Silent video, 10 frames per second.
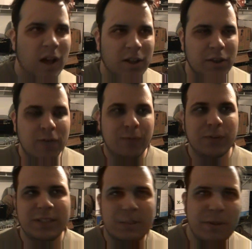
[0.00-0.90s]
although
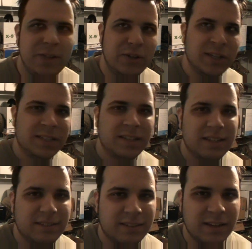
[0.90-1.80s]
free speech isn't
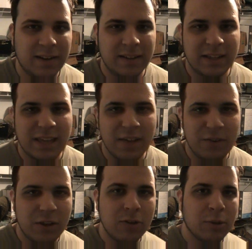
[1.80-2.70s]
necessarily
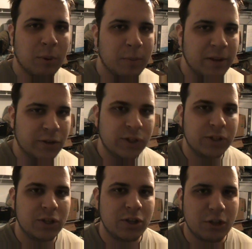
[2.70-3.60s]
giving you the
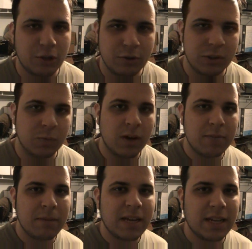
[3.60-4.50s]
permission to use
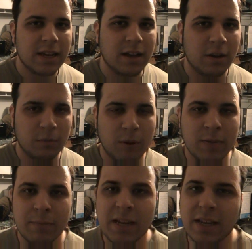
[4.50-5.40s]
one media or
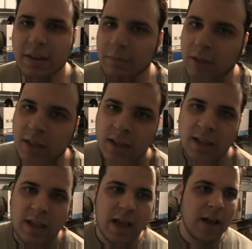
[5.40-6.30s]
one medium,
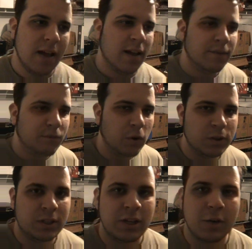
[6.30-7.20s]
and
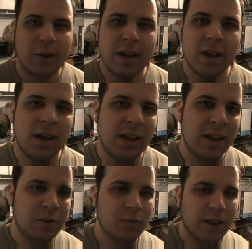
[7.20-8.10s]
forcing your way
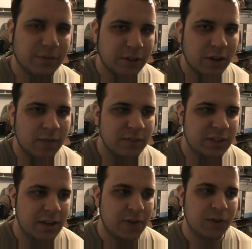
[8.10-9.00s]
into every
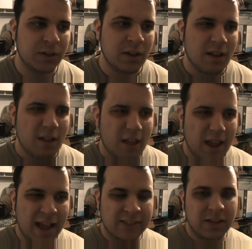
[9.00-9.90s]
conversation,
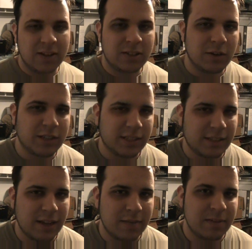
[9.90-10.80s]
it's also at the
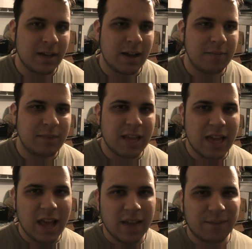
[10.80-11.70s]
same time, they
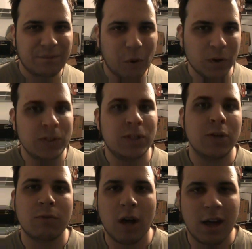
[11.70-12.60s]
can't force
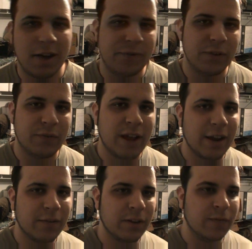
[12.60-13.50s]
you off of
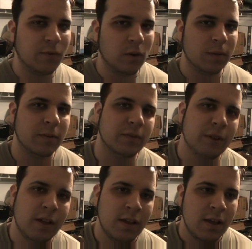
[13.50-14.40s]
every form
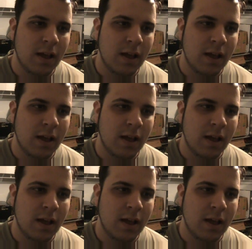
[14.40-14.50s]
of